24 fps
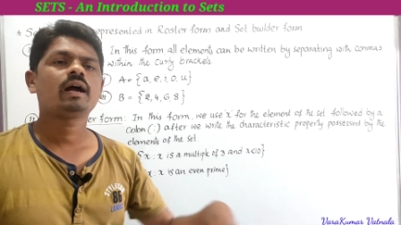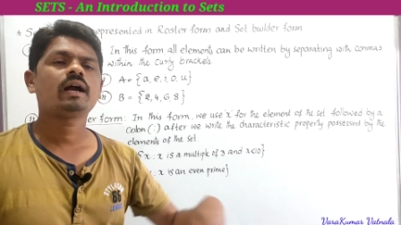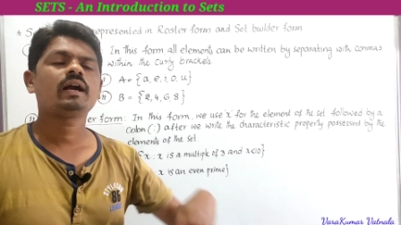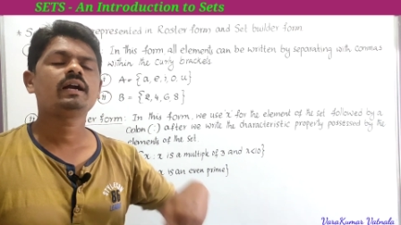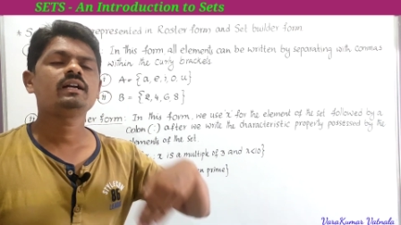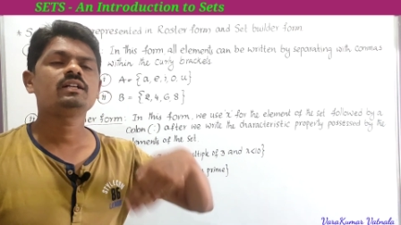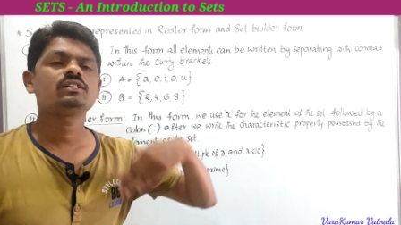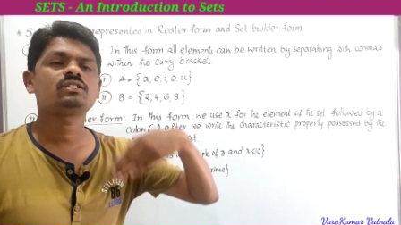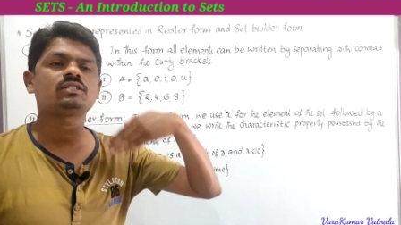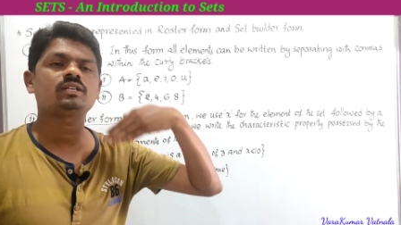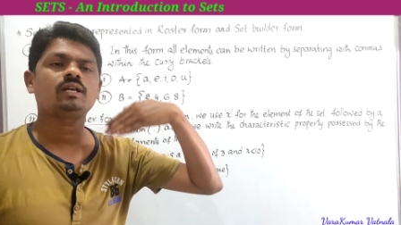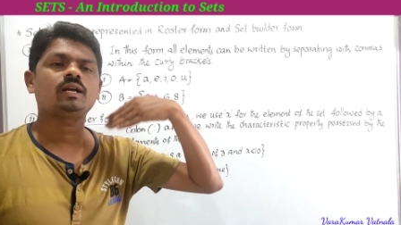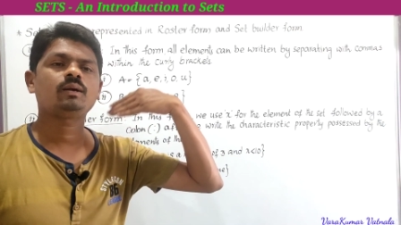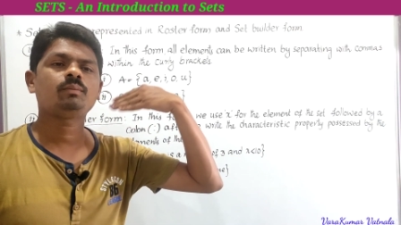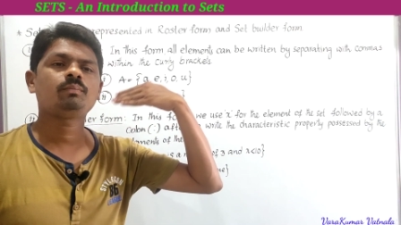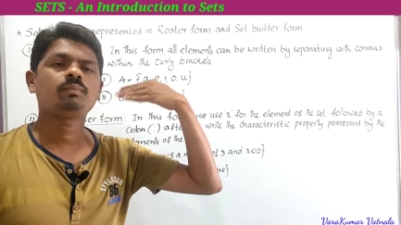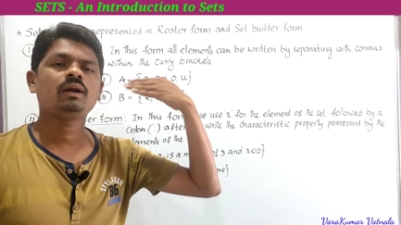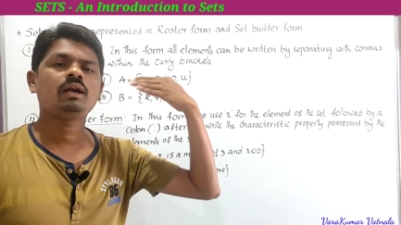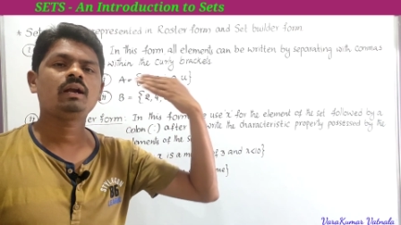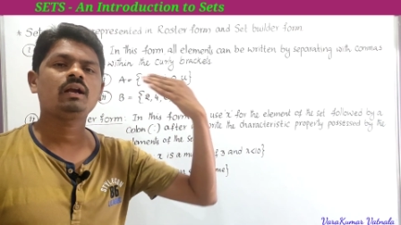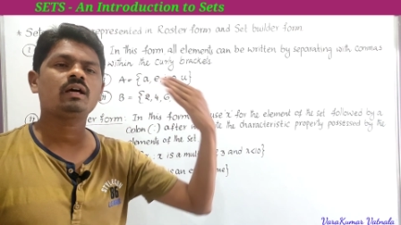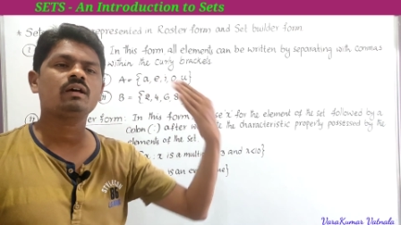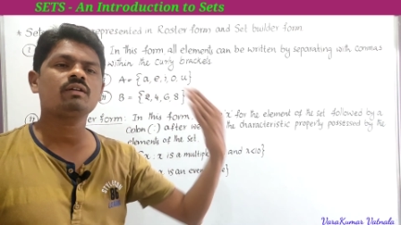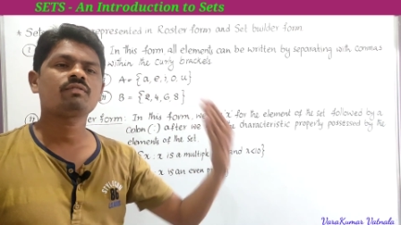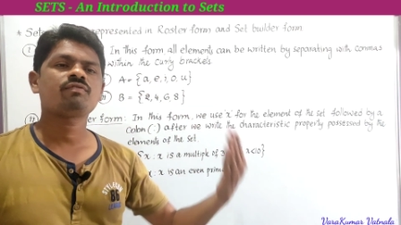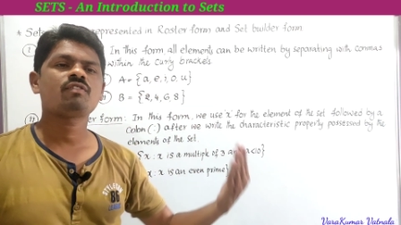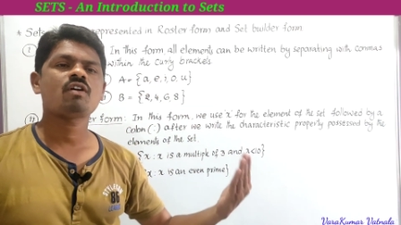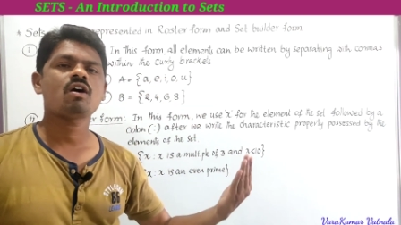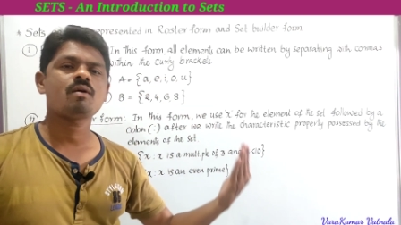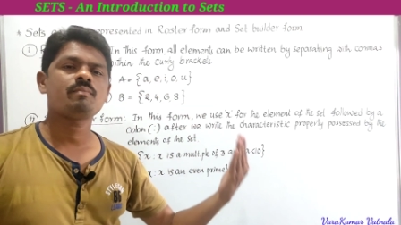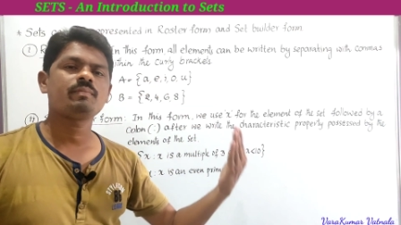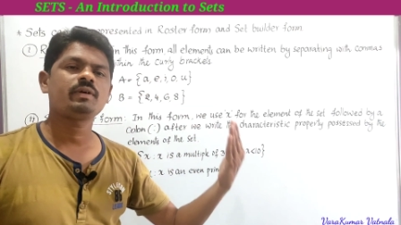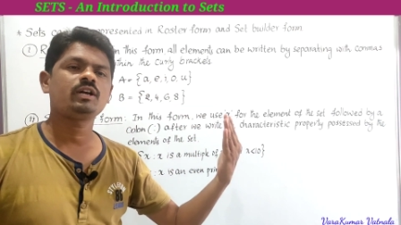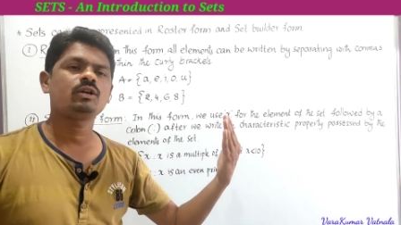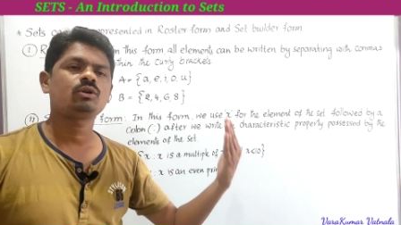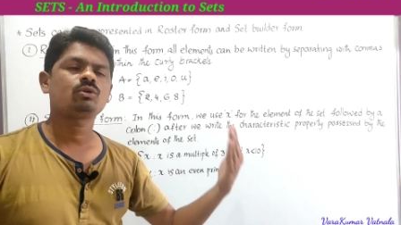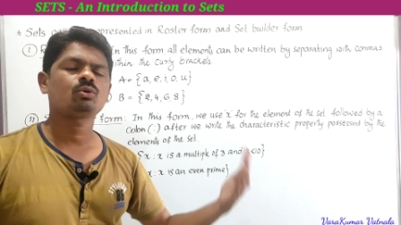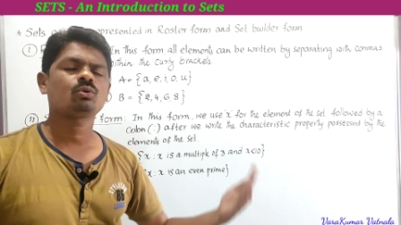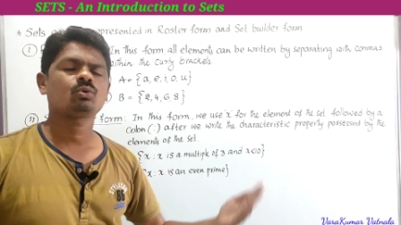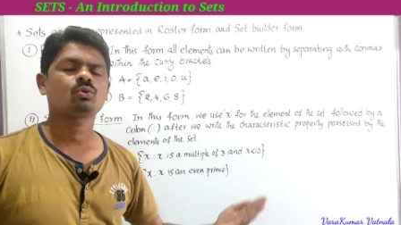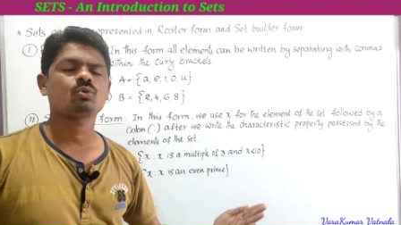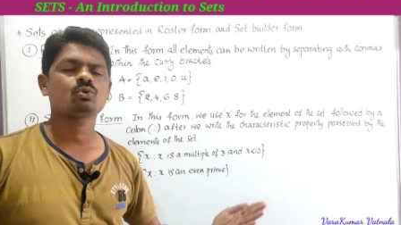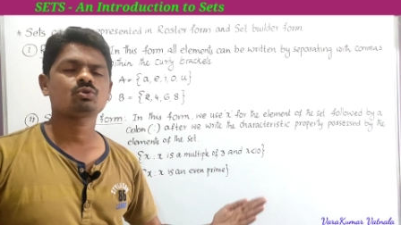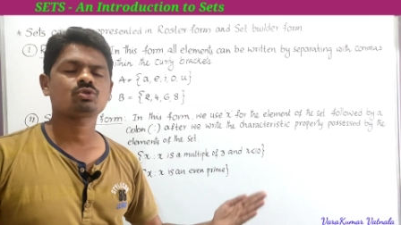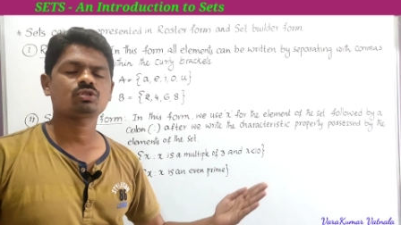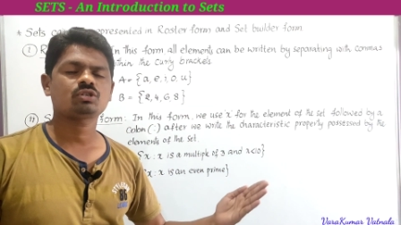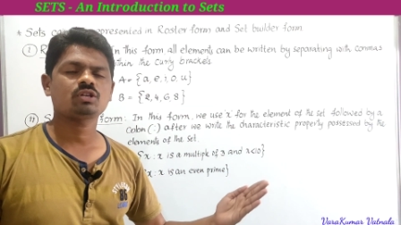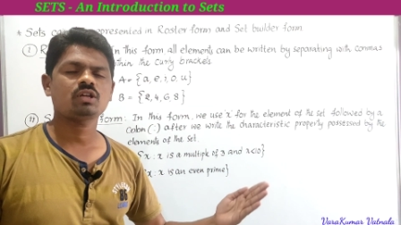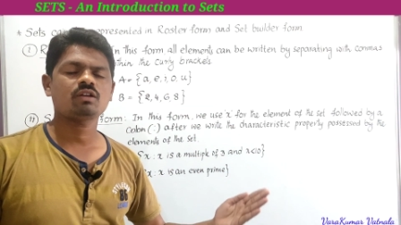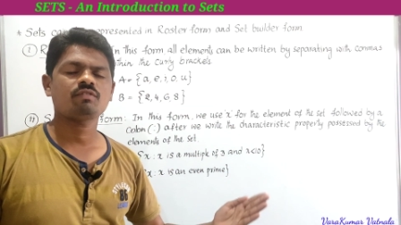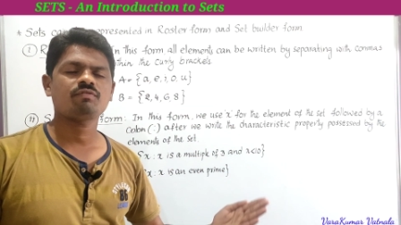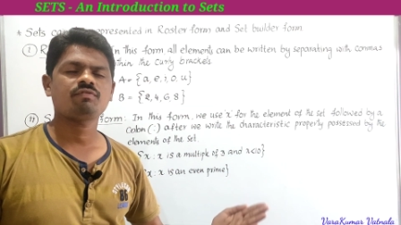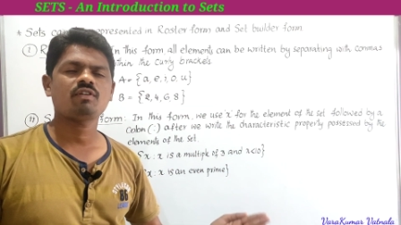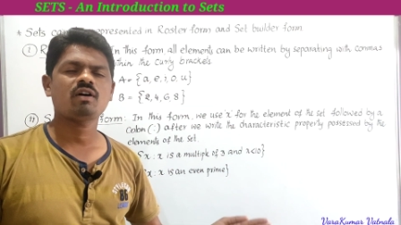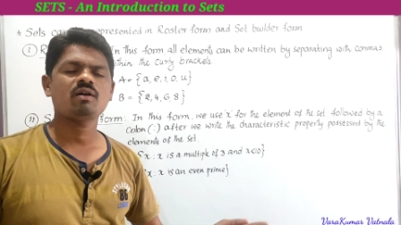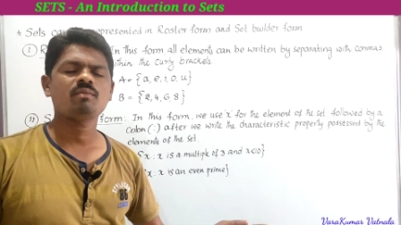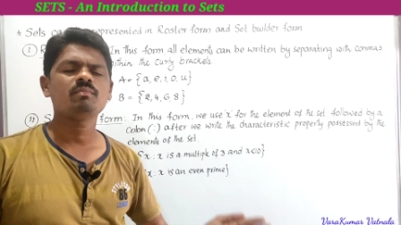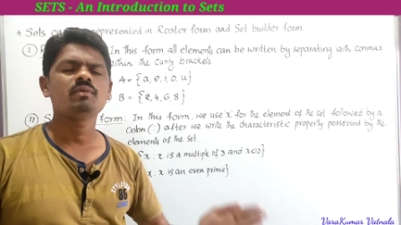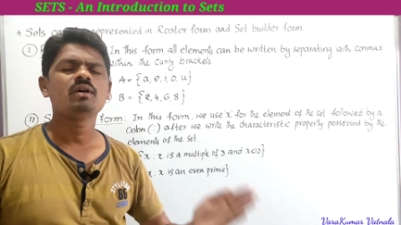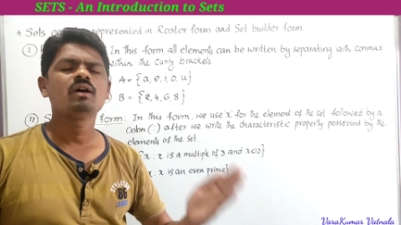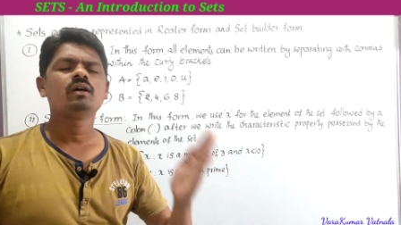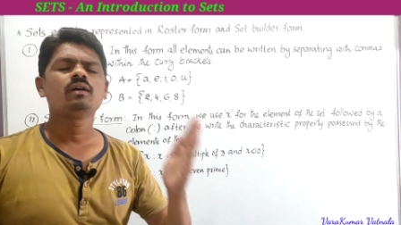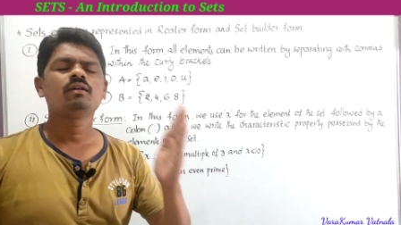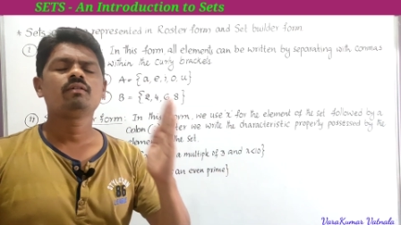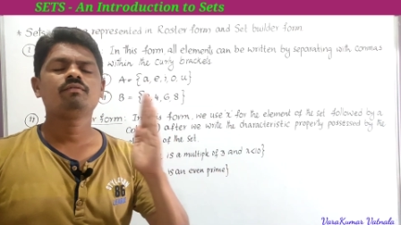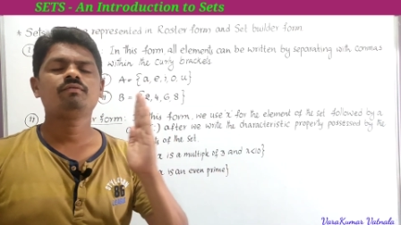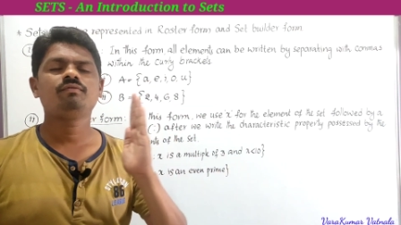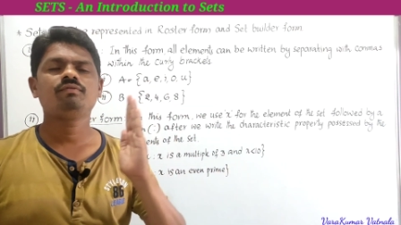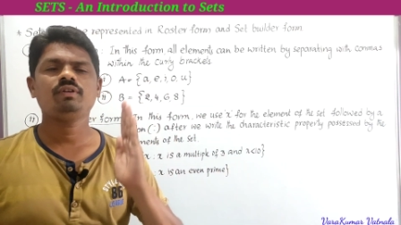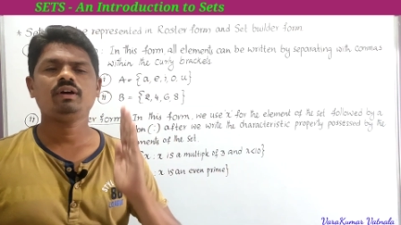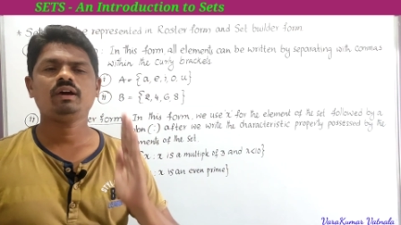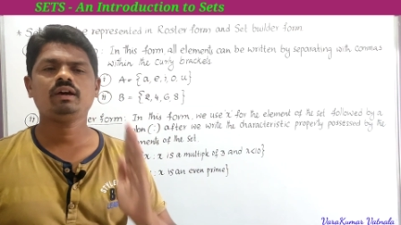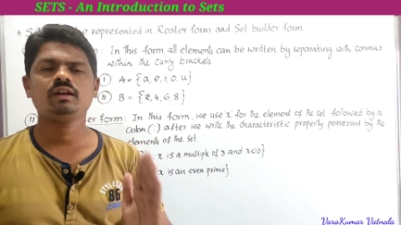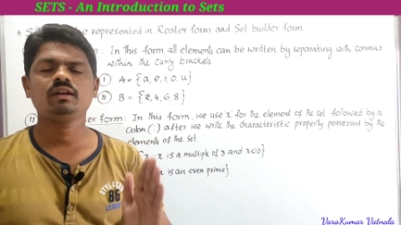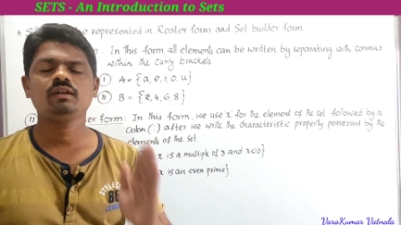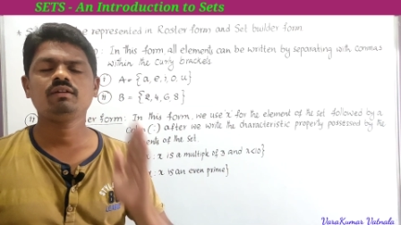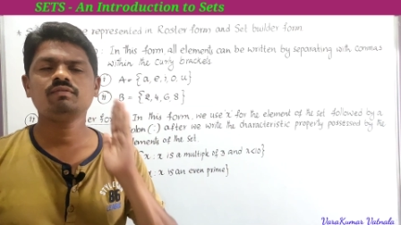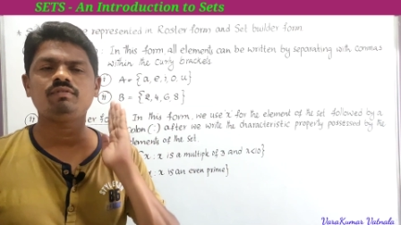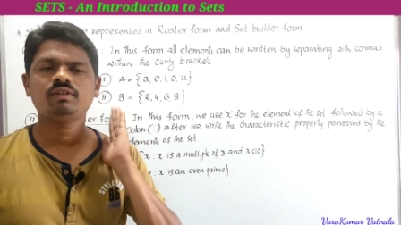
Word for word: and set builder form into roster form very